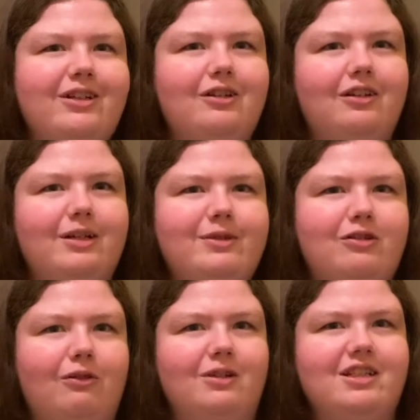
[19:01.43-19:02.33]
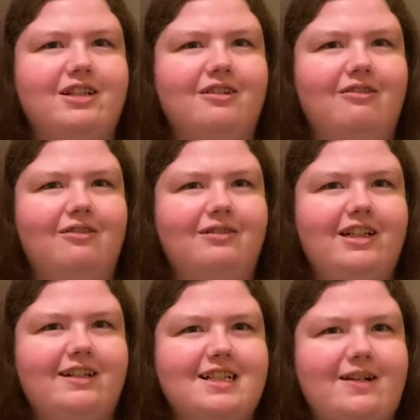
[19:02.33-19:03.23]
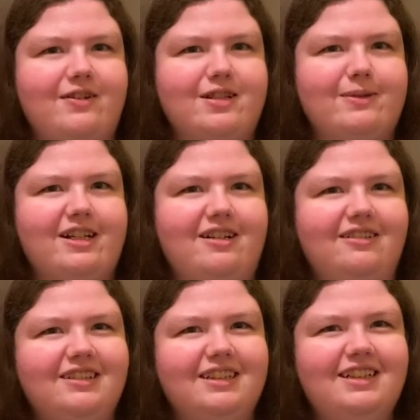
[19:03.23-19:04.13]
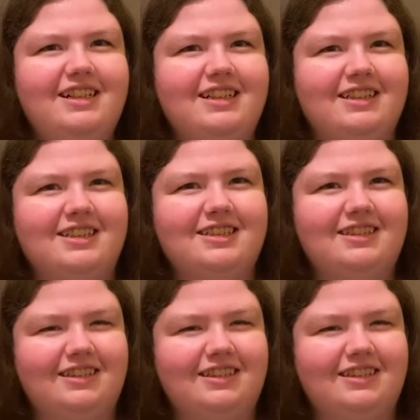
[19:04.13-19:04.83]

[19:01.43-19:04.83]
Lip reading: like being told what to do. You guys have noticed by now.